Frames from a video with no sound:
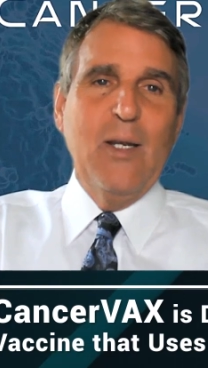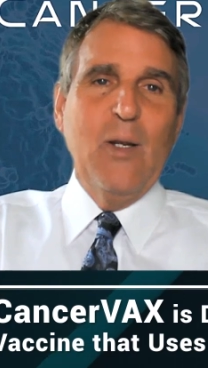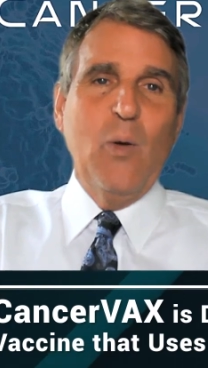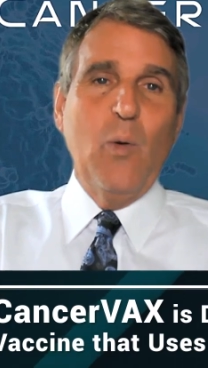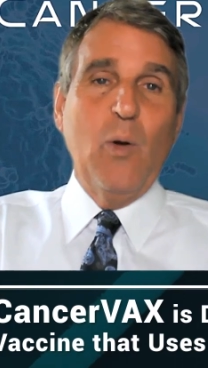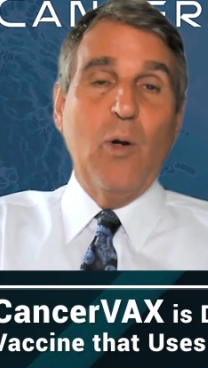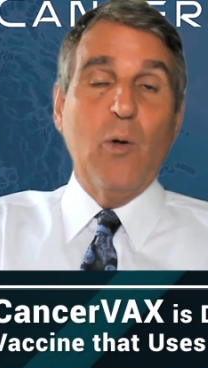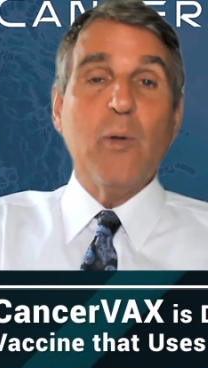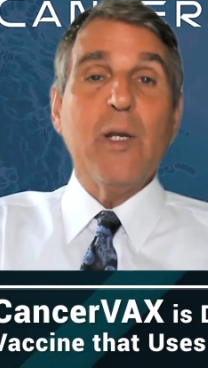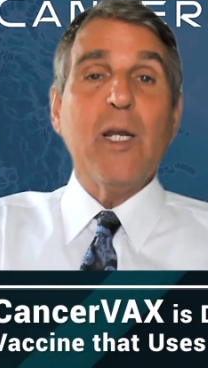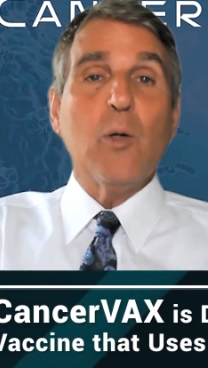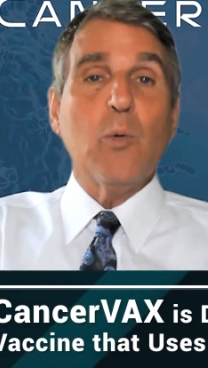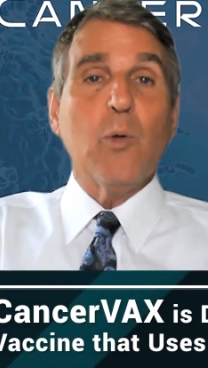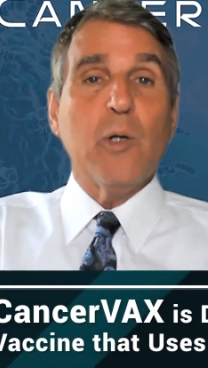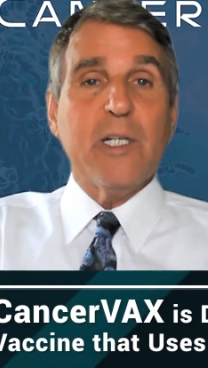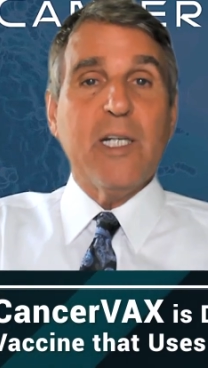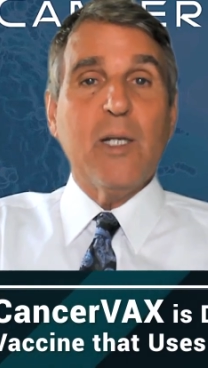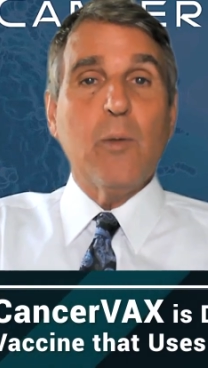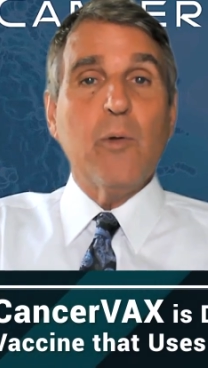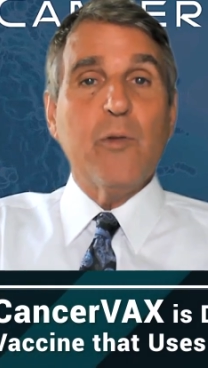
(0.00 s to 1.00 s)
where we are
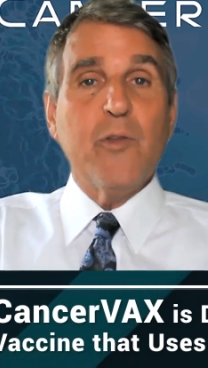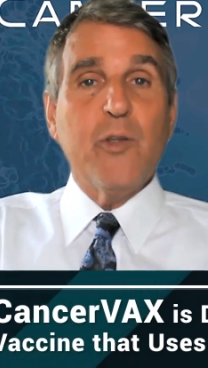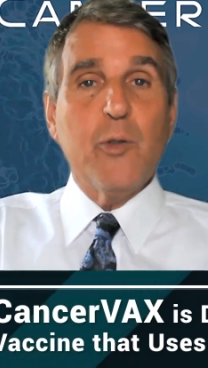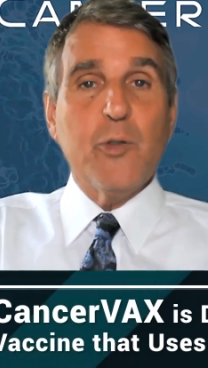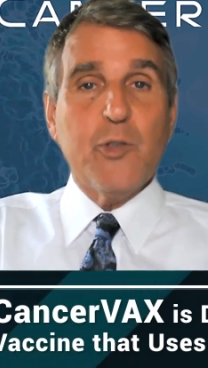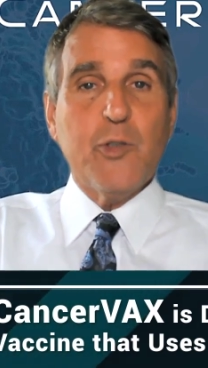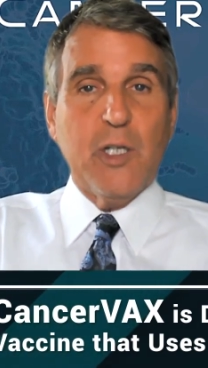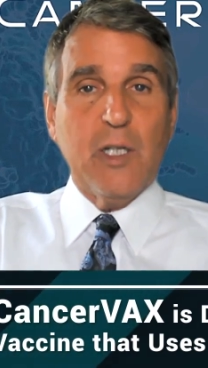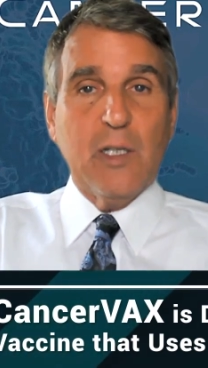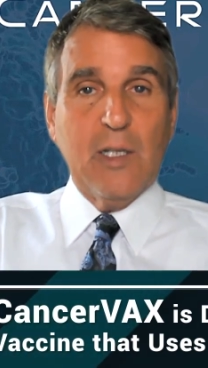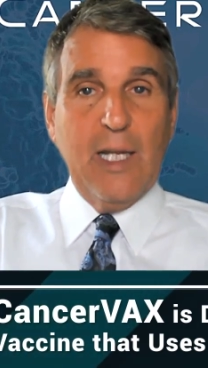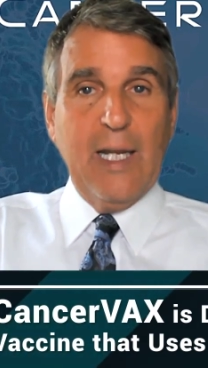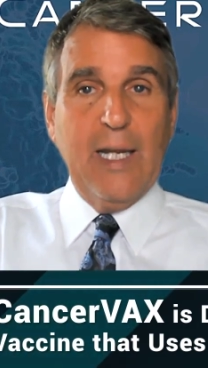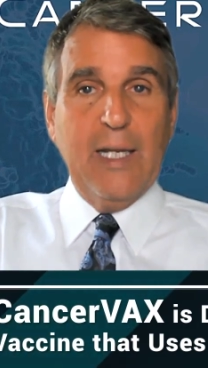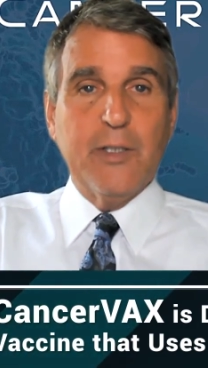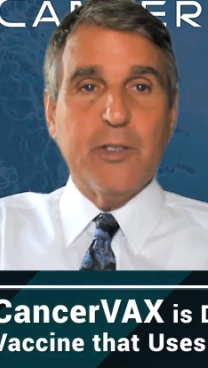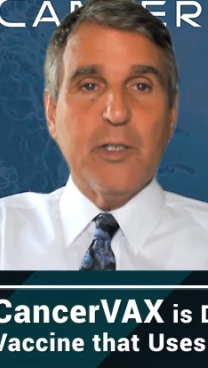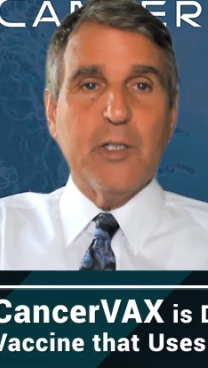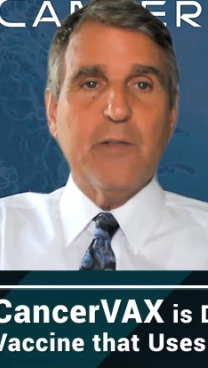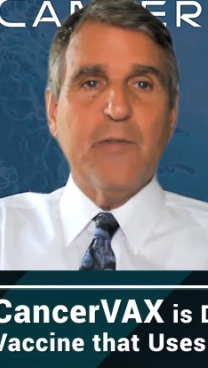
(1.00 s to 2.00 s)
working with
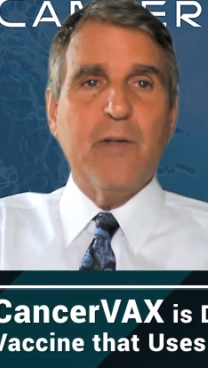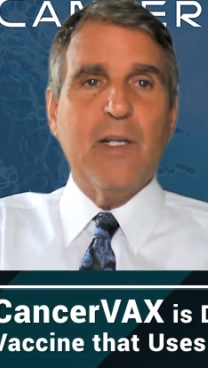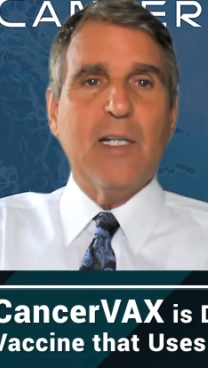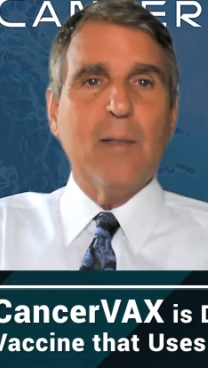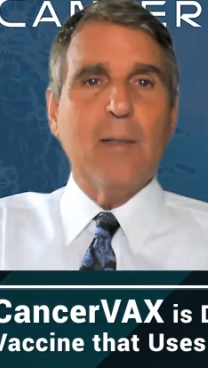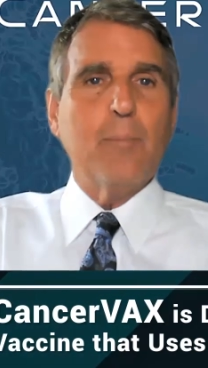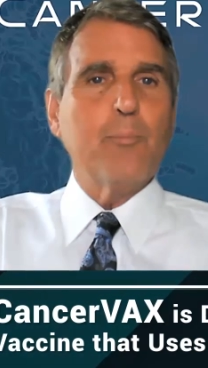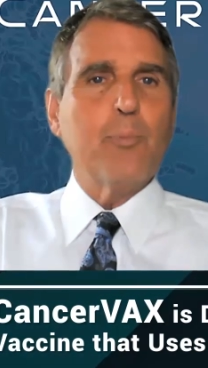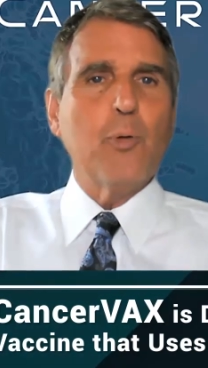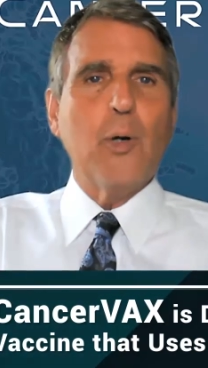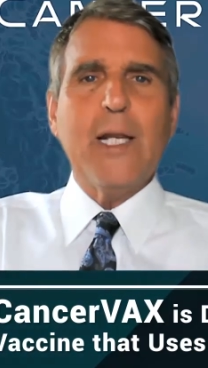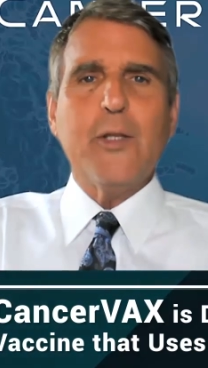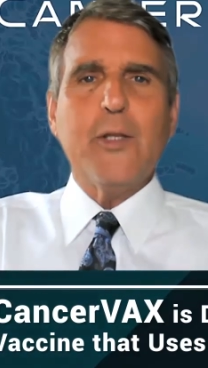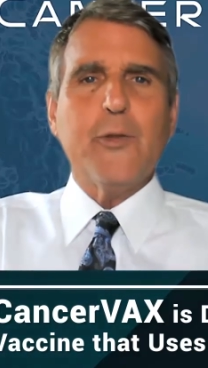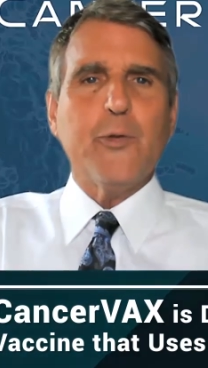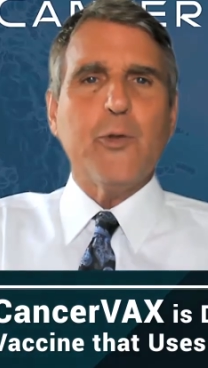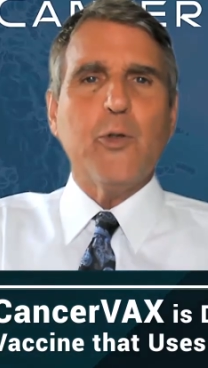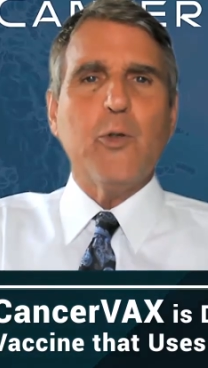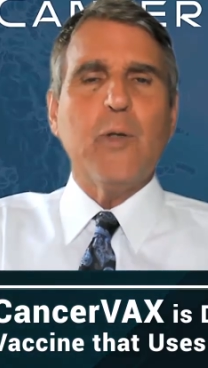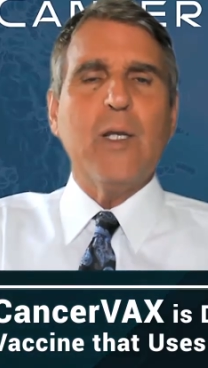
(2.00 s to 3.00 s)
UCLA to develop
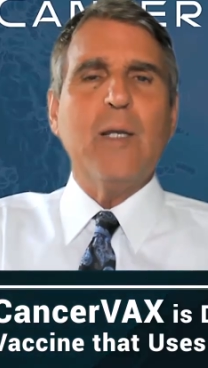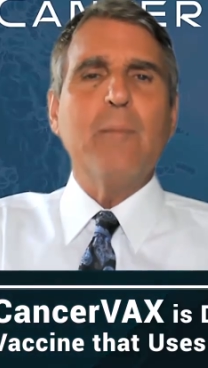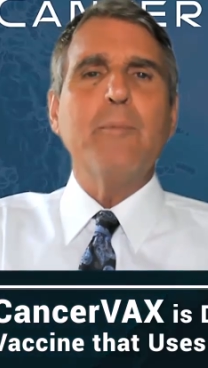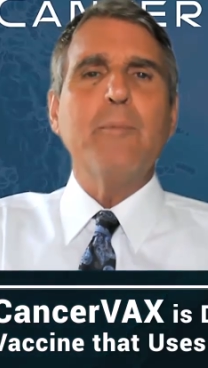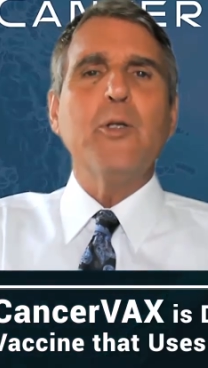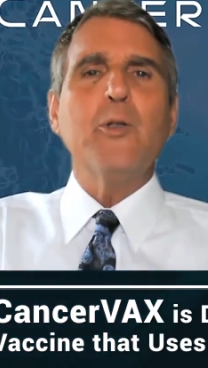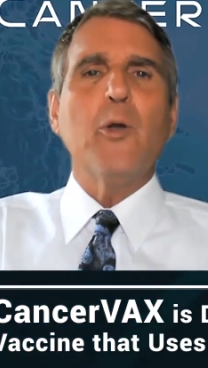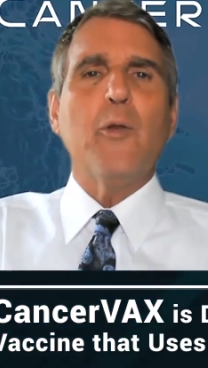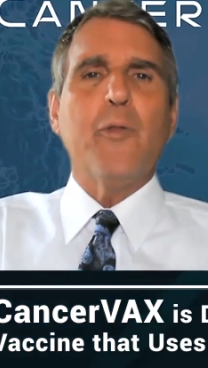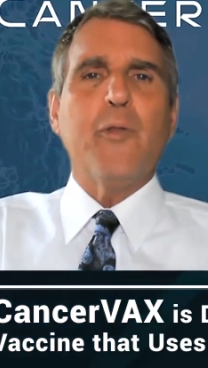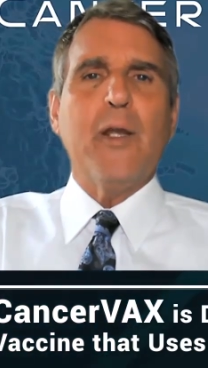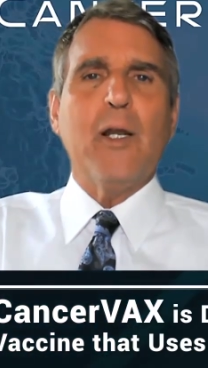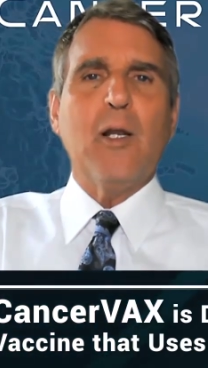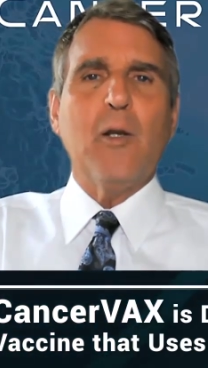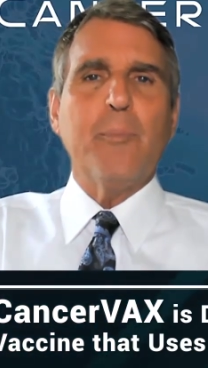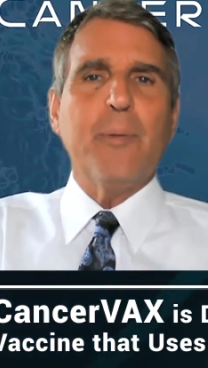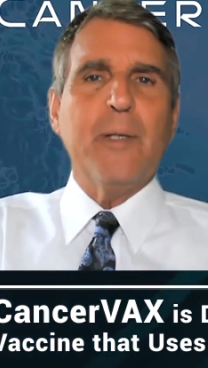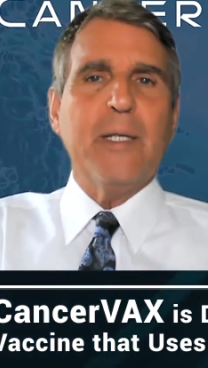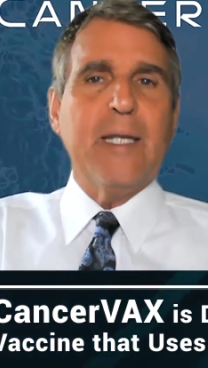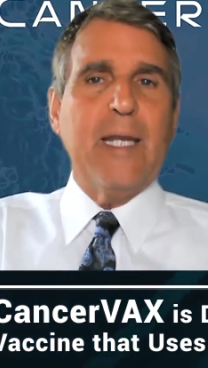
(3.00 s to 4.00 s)
breakthrough
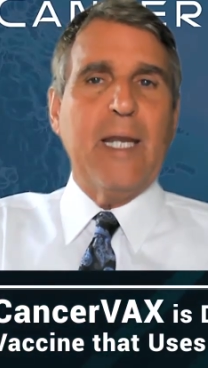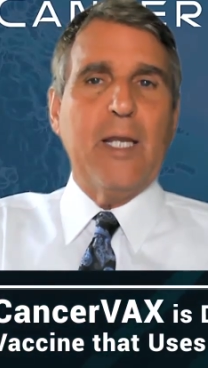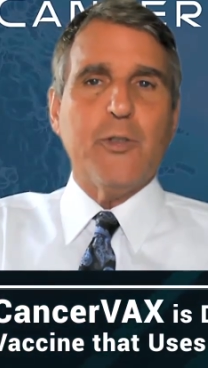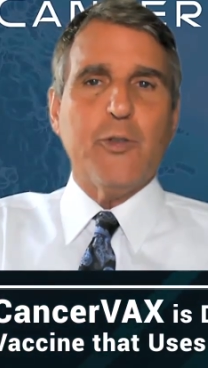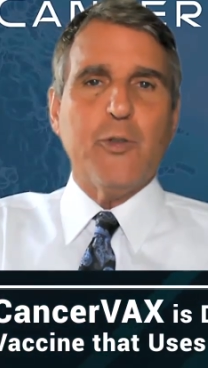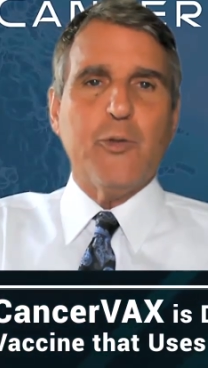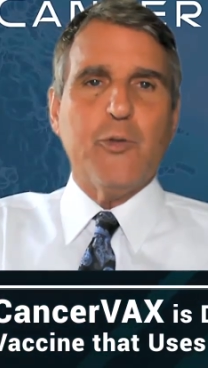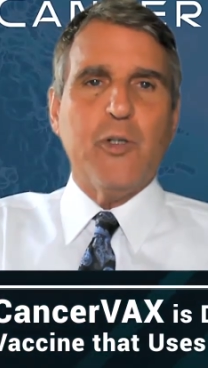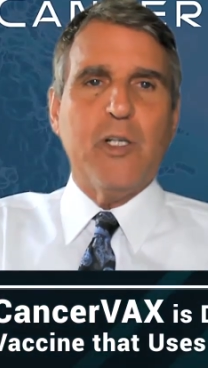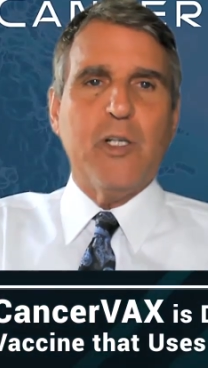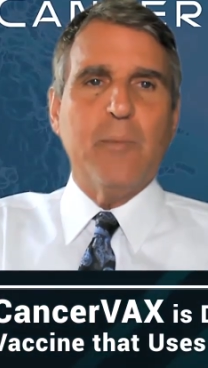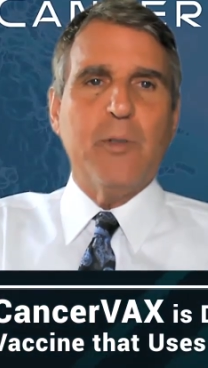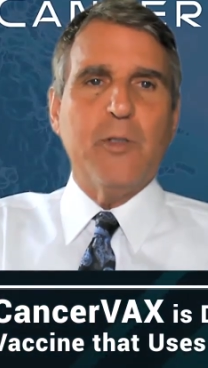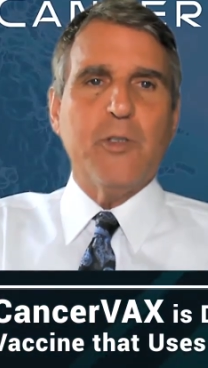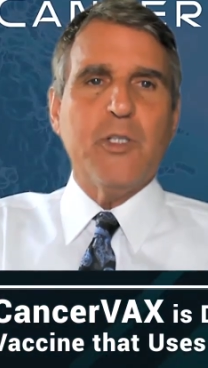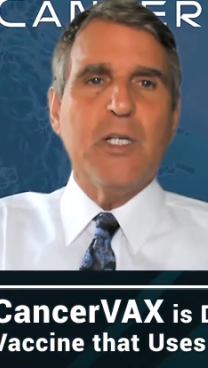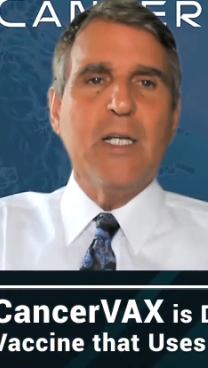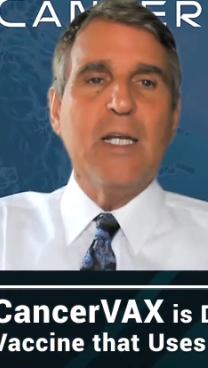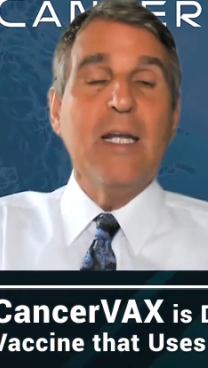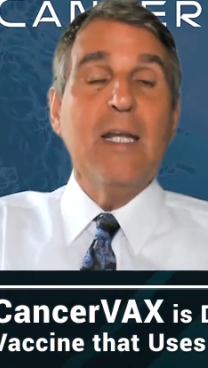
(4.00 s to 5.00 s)
immunotherapy cancer
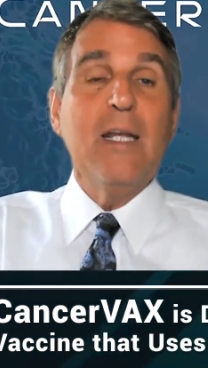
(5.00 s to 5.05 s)
treatments